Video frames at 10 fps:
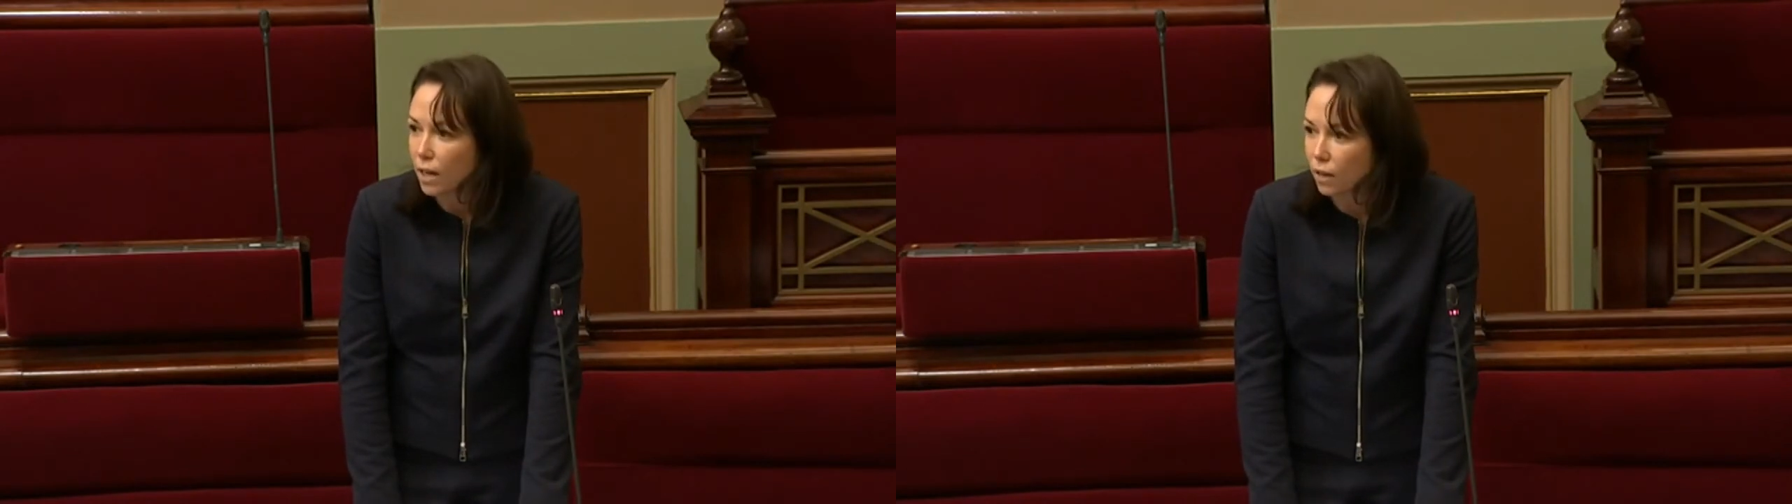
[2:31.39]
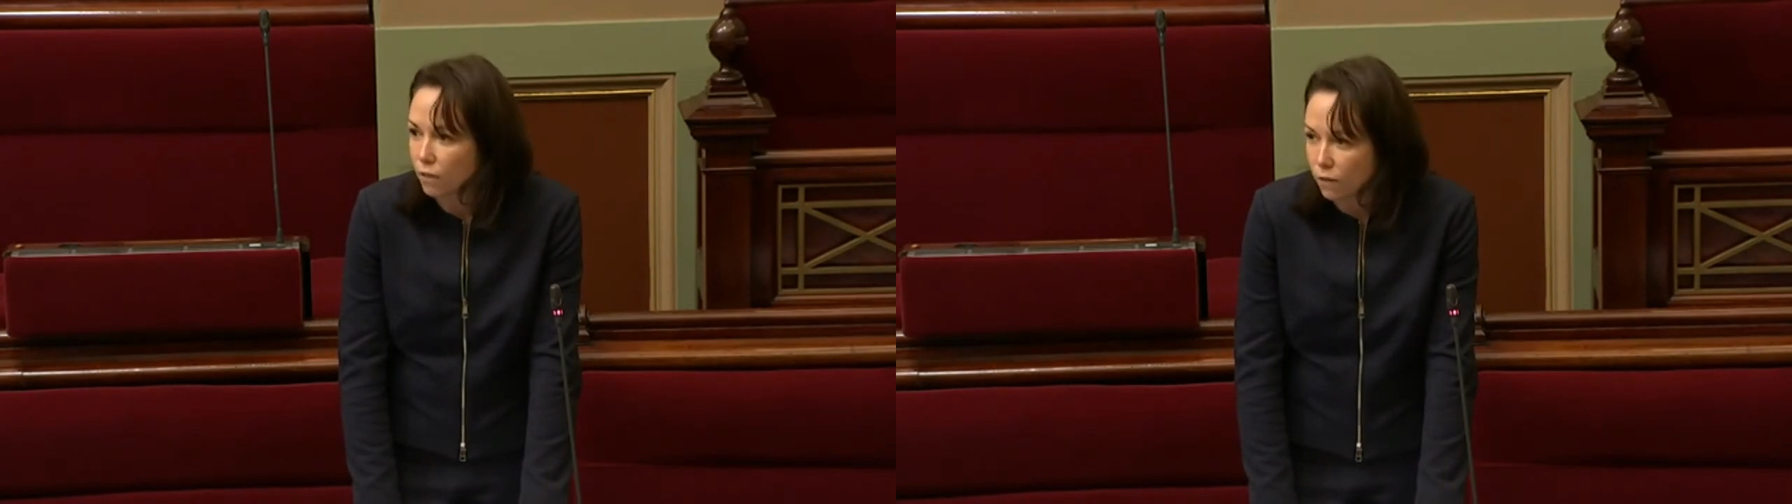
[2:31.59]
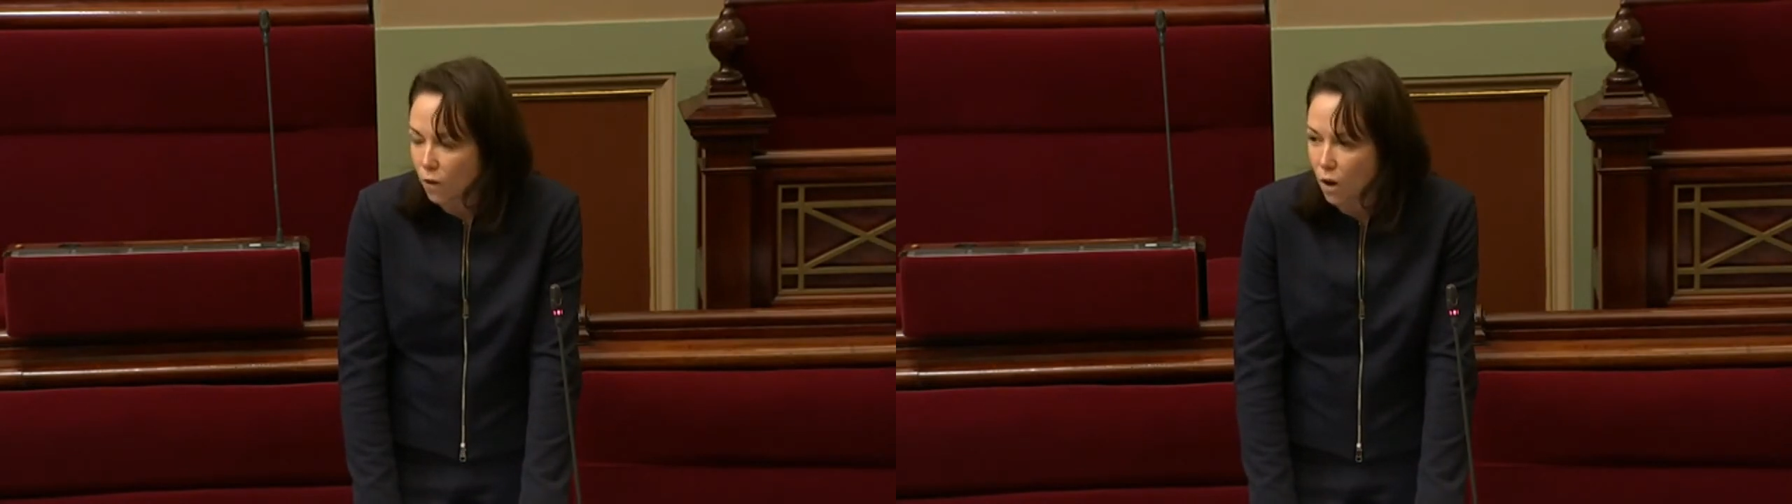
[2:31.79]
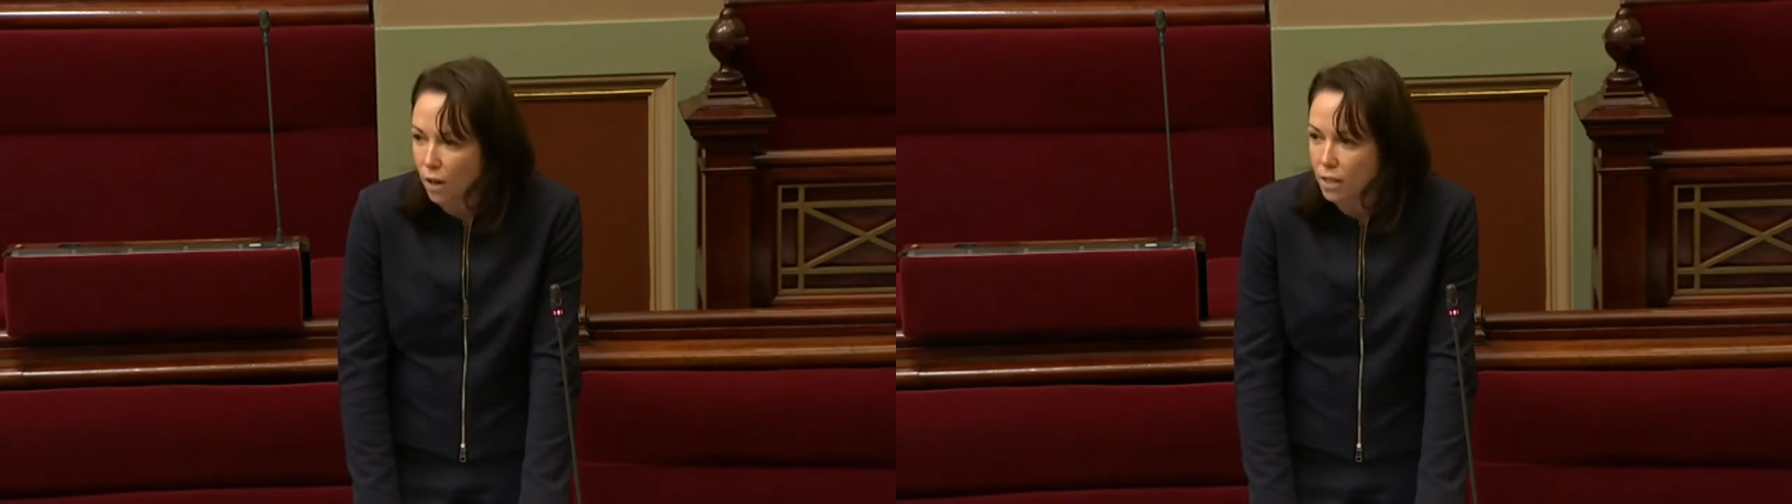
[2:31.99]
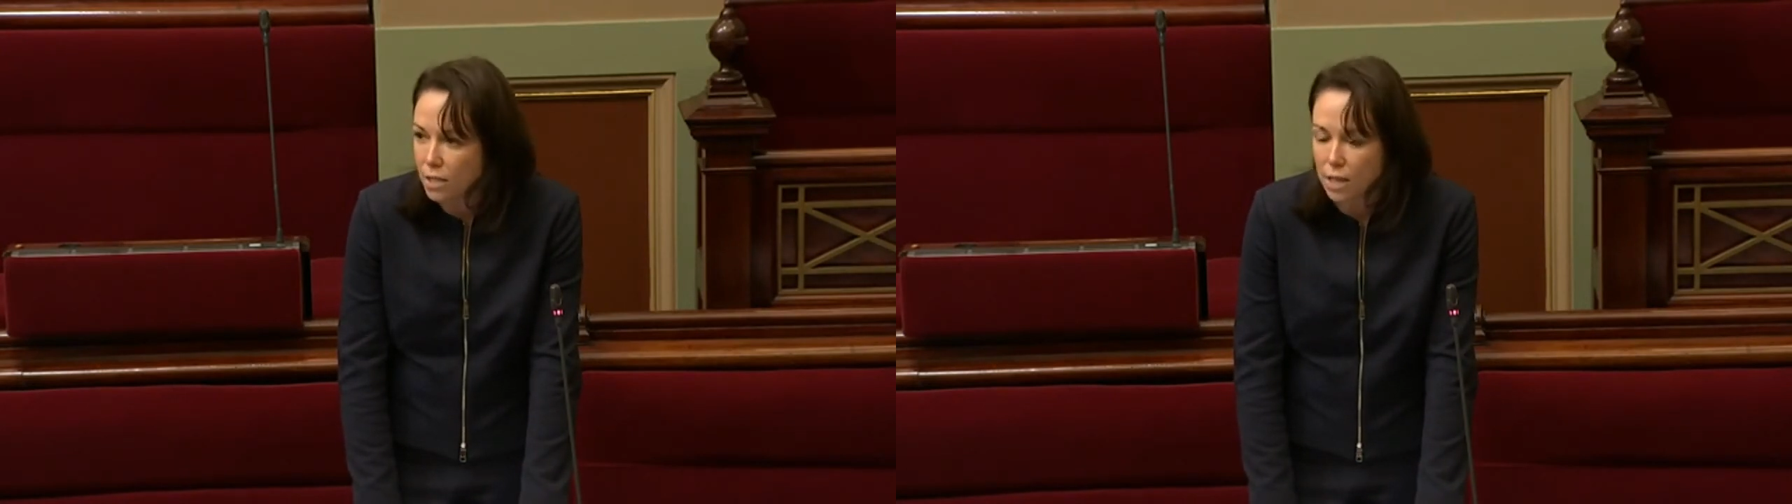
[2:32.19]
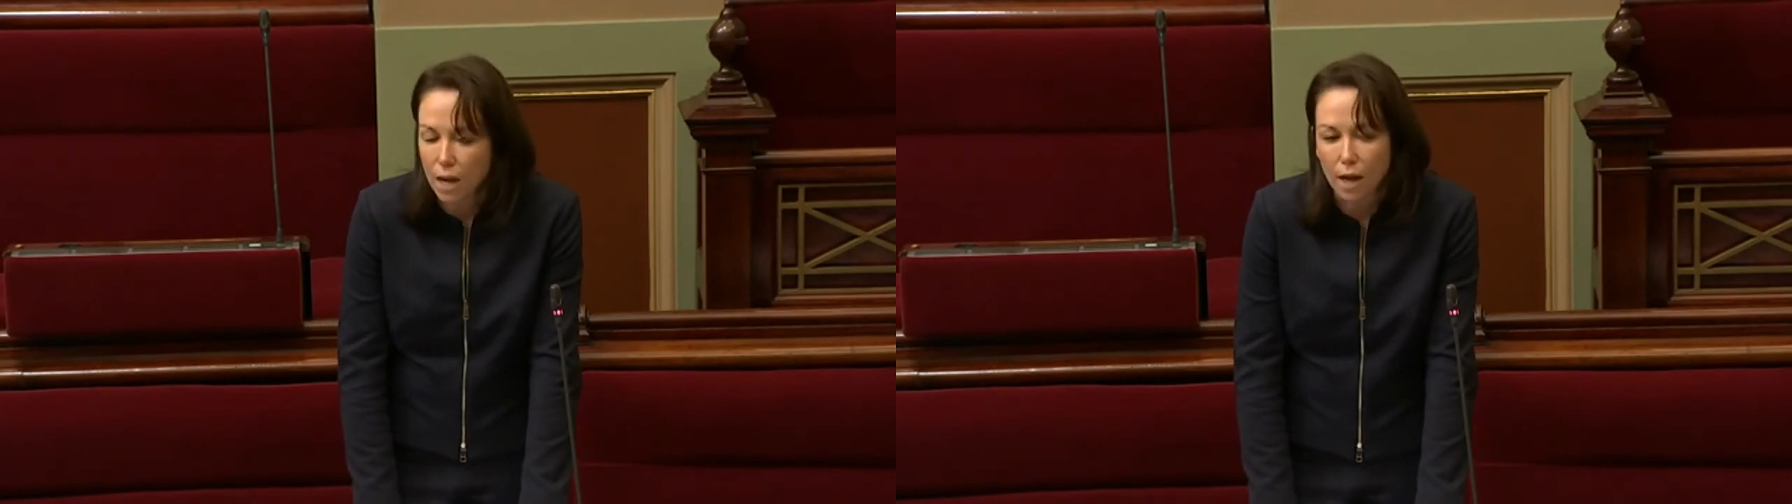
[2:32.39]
confined